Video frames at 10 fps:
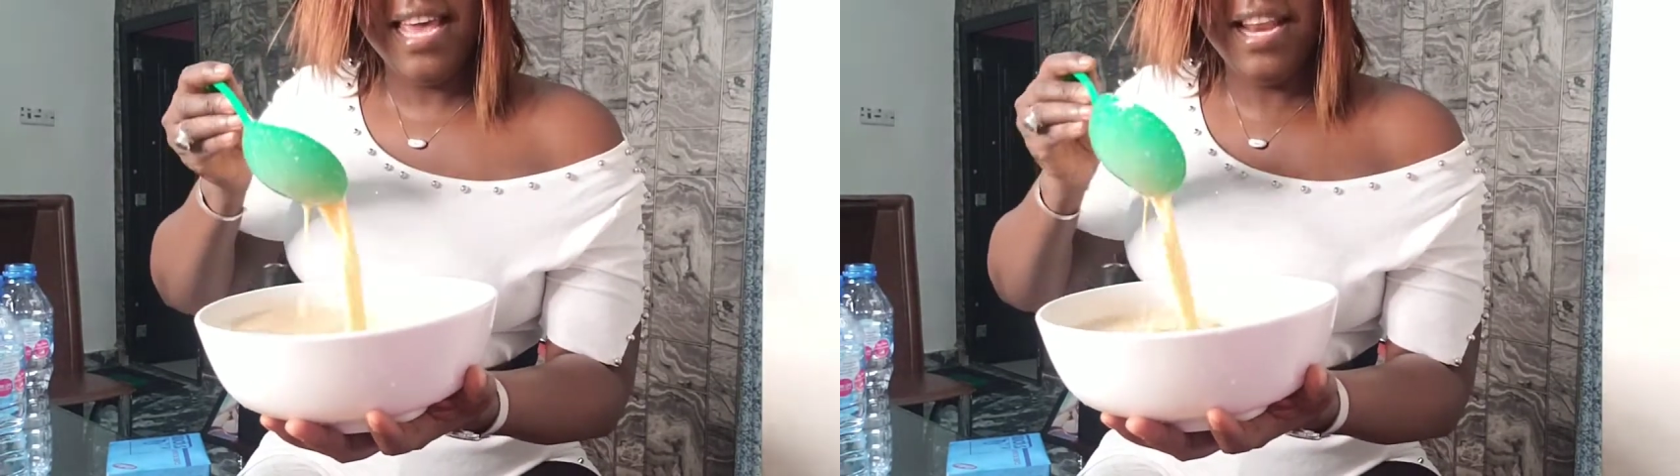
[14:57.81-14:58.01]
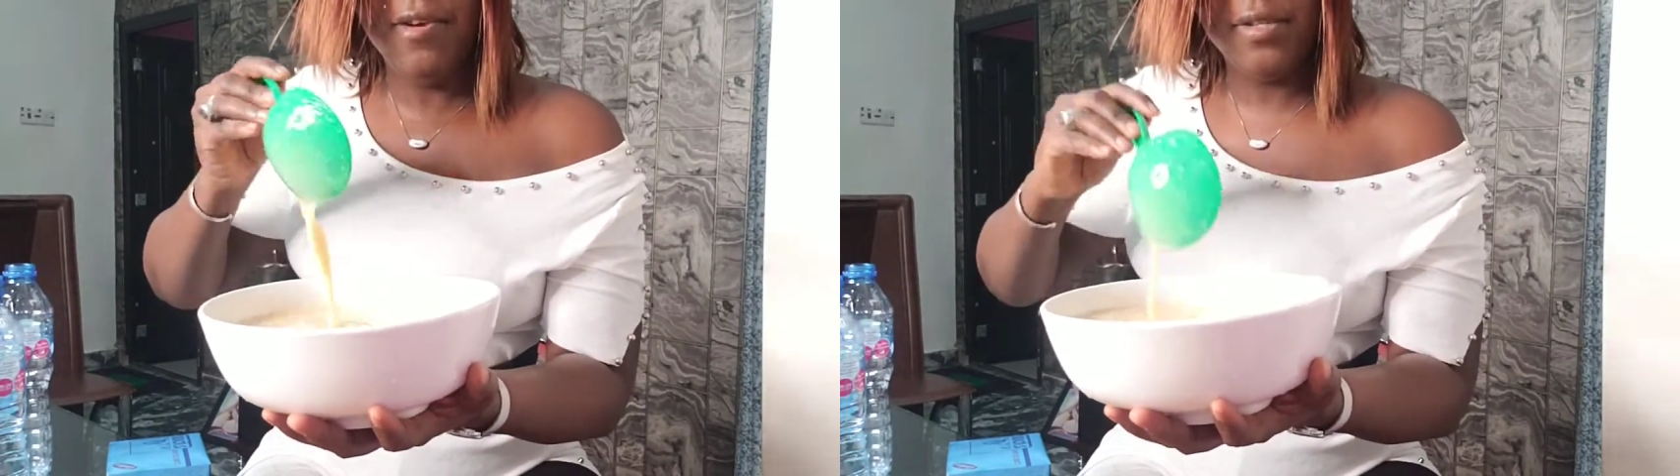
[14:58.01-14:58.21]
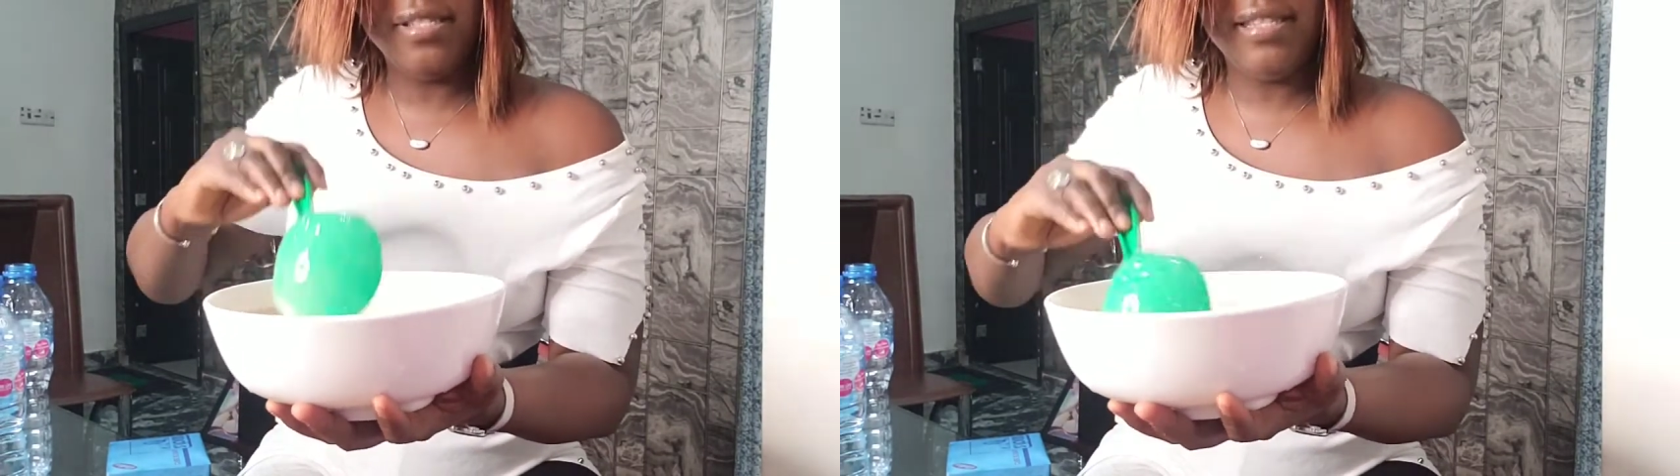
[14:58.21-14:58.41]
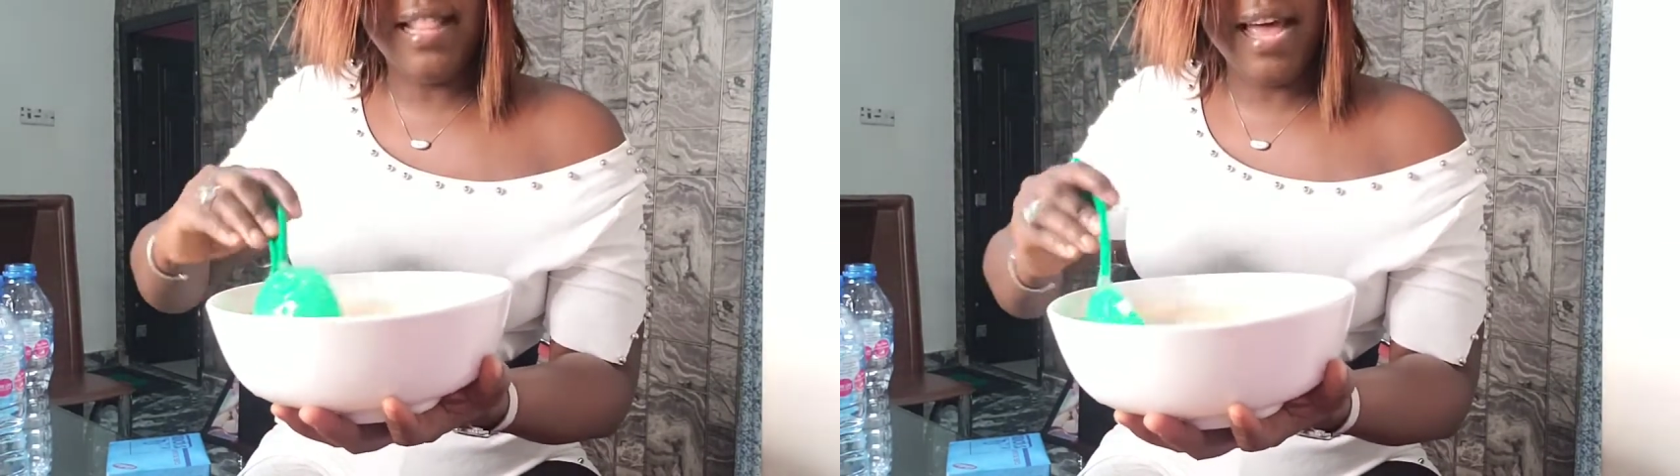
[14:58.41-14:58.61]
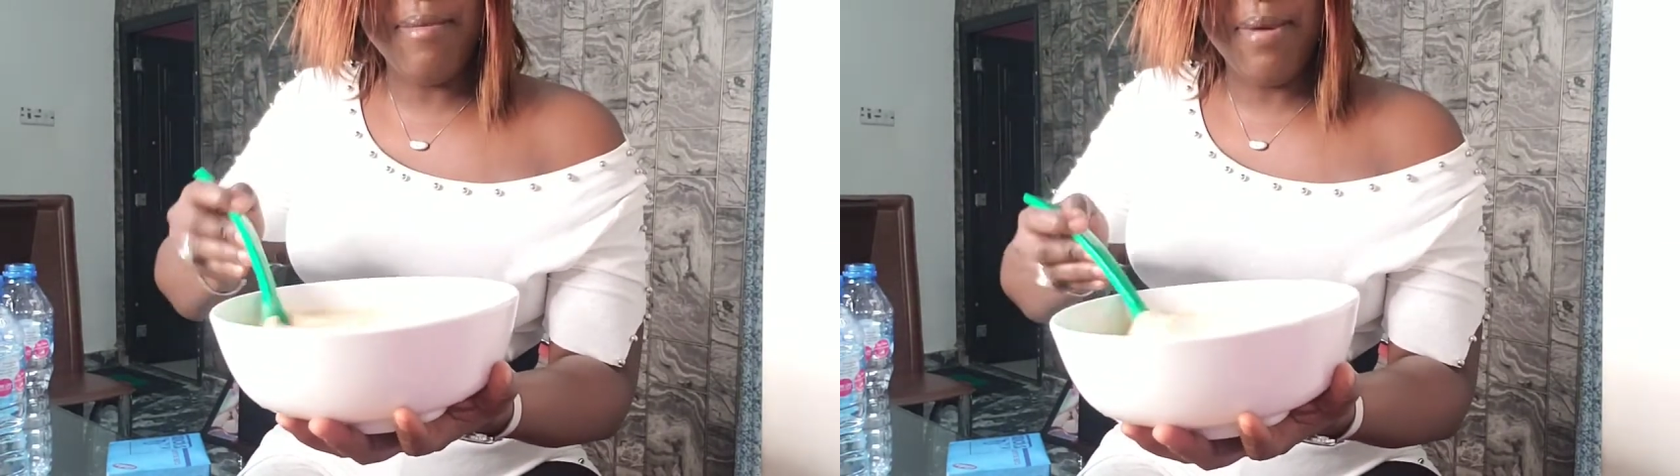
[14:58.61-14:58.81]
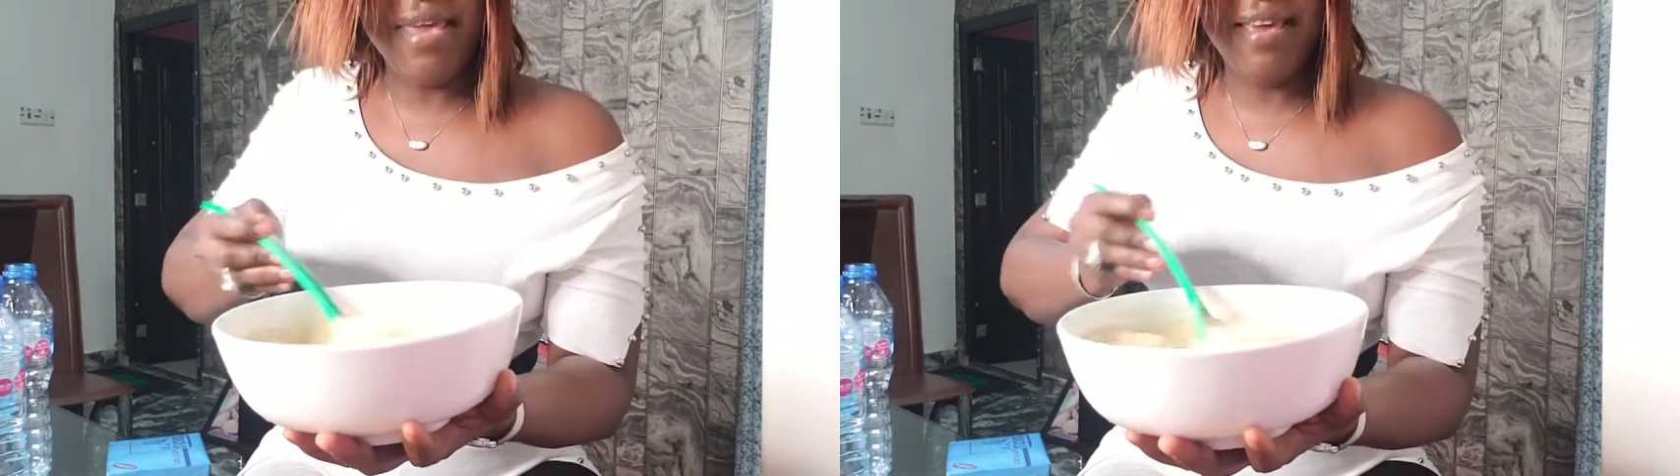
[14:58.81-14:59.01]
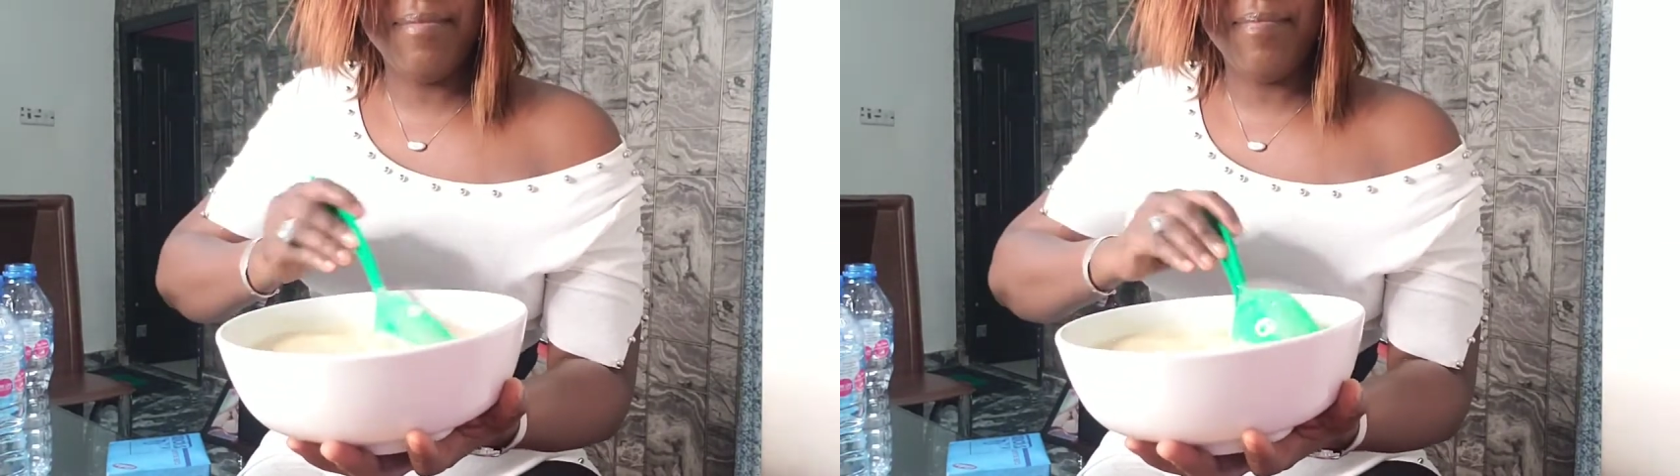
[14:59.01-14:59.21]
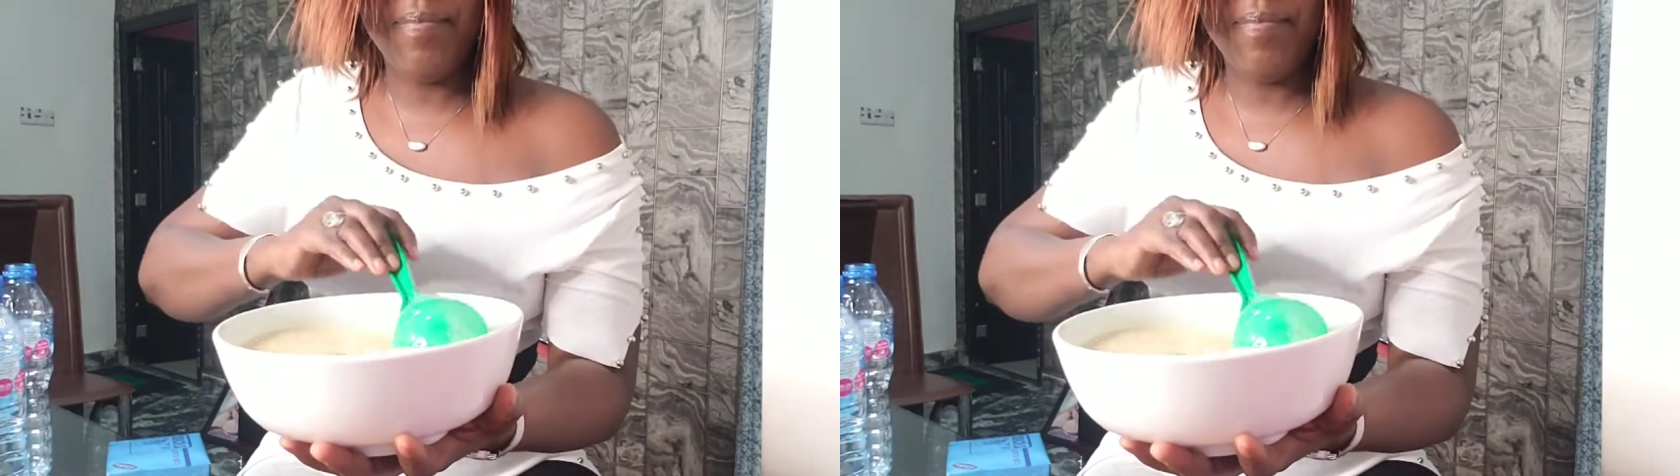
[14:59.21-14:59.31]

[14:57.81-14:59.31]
It looks slimy.